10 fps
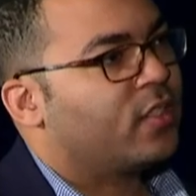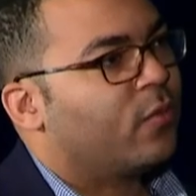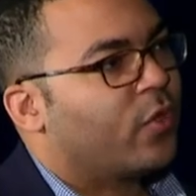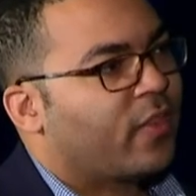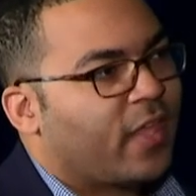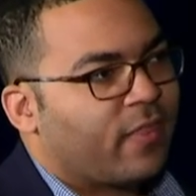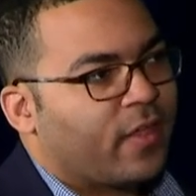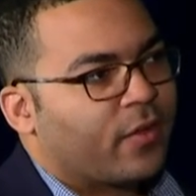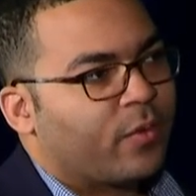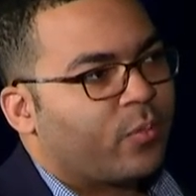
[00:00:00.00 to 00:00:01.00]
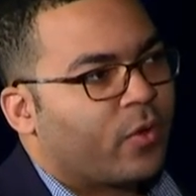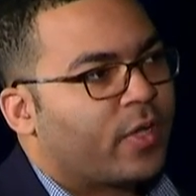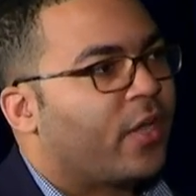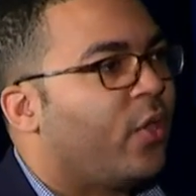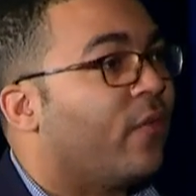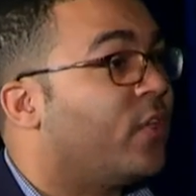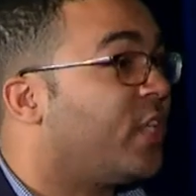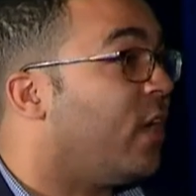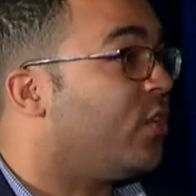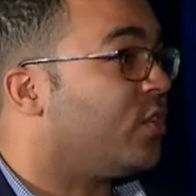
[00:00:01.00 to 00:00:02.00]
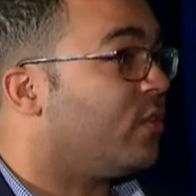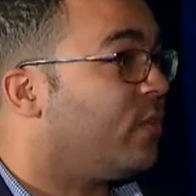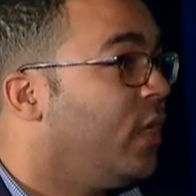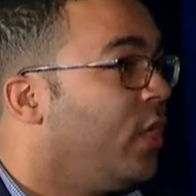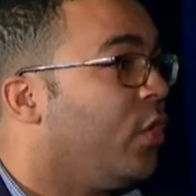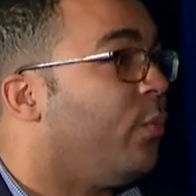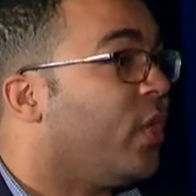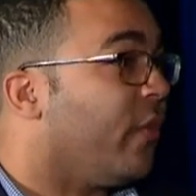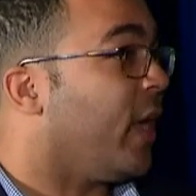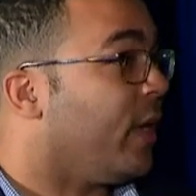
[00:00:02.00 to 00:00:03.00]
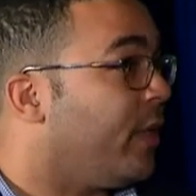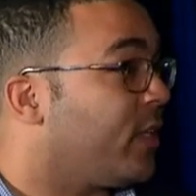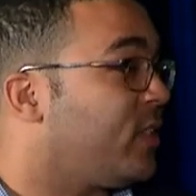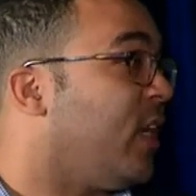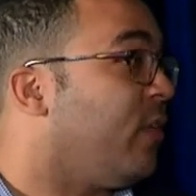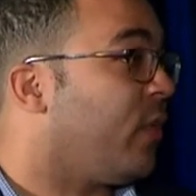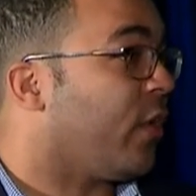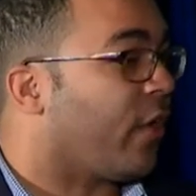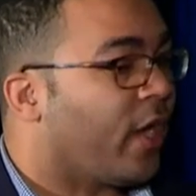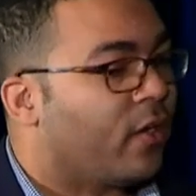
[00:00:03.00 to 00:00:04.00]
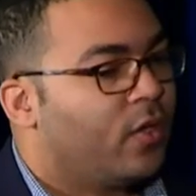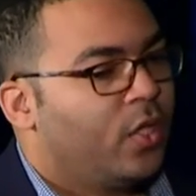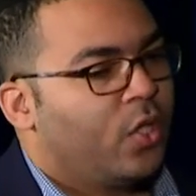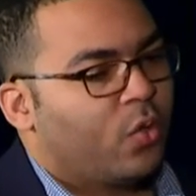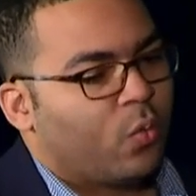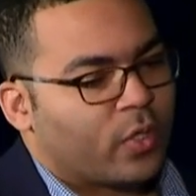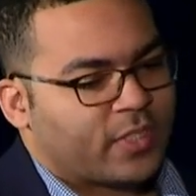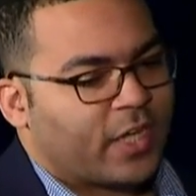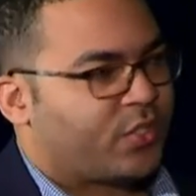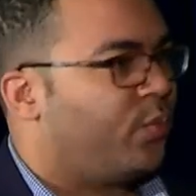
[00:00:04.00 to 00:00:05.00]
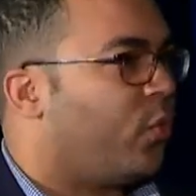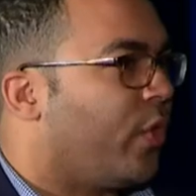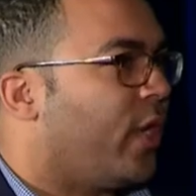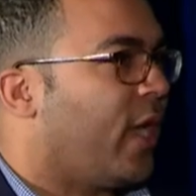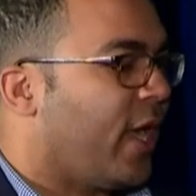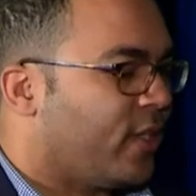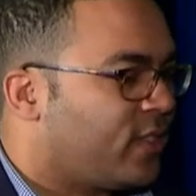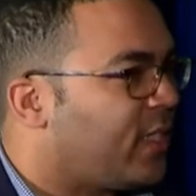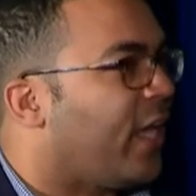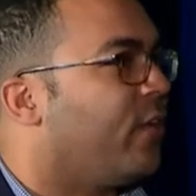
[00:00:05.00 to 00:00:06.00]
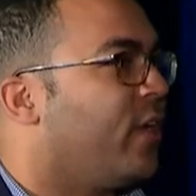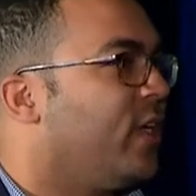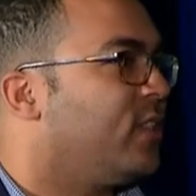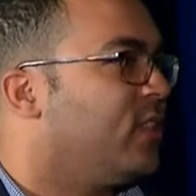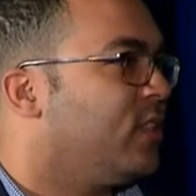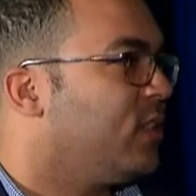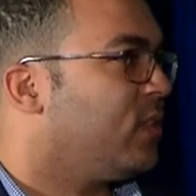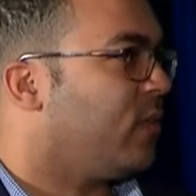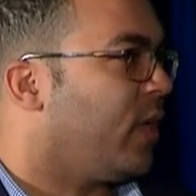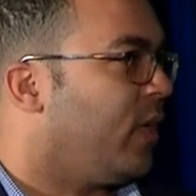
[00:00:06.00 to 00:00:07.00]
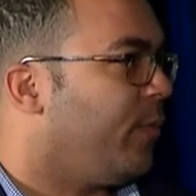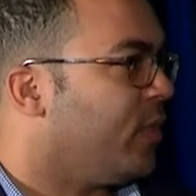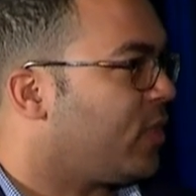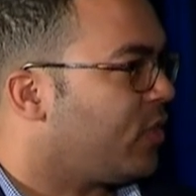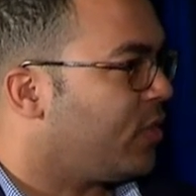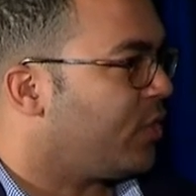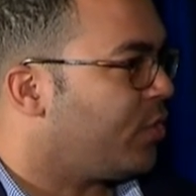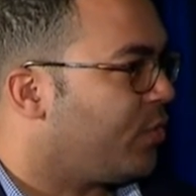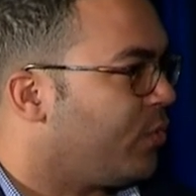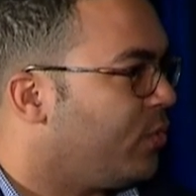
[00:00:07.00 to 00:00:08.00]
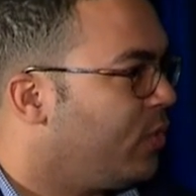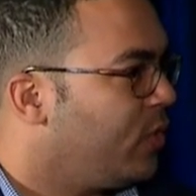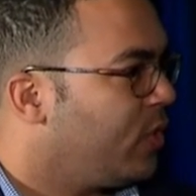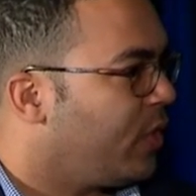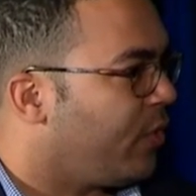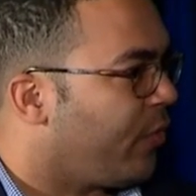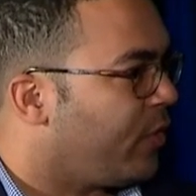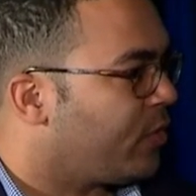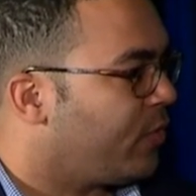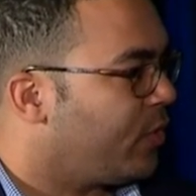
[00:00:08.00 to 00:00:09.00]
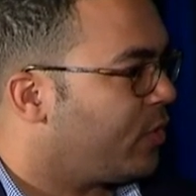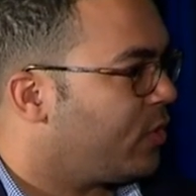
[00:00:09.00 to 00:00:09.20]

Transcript: and what they think are important. Now you have the challenge of, you know, being on the analytics side, figuring out what's actually important, how to standardize it, right? right. I mean, is this an issue at Razorfish?